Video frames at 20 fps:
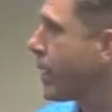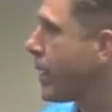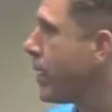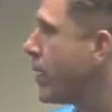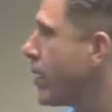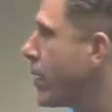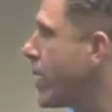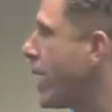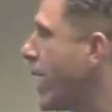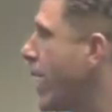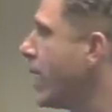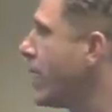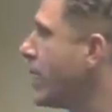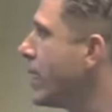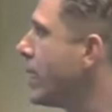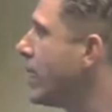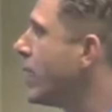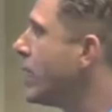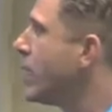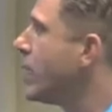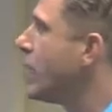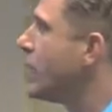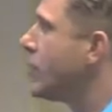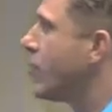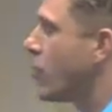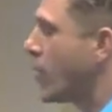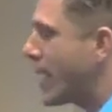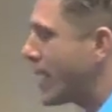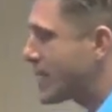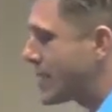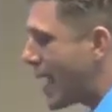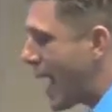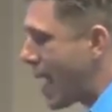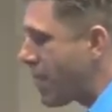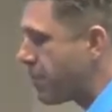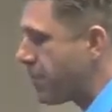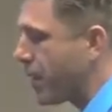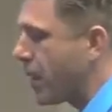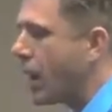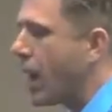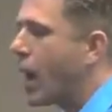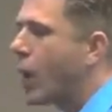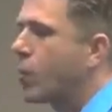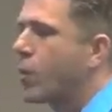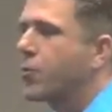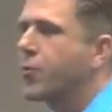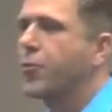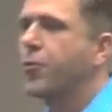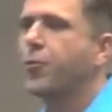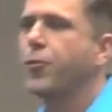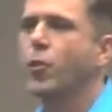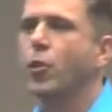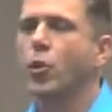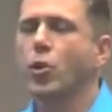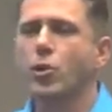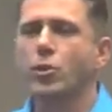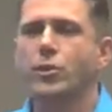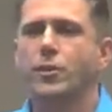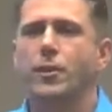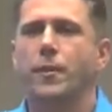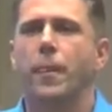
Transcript: Okay? For example, our food